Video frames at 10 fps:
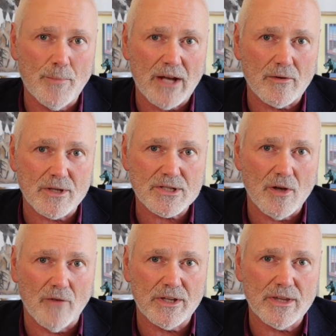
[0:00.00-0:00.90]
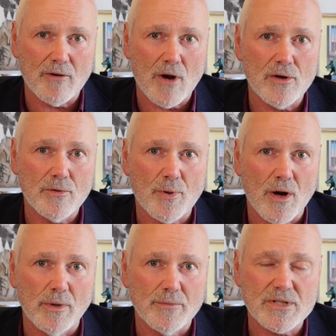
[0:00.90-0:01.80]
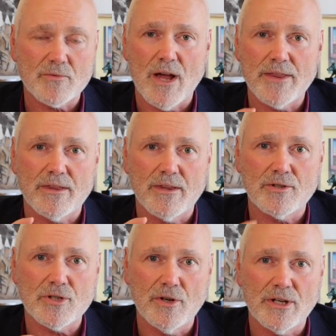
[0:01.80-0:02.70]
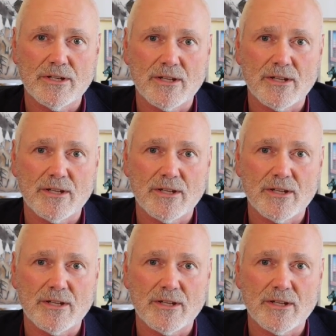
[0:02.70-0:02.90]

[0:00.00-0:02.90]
better at solving their own problems rather than turning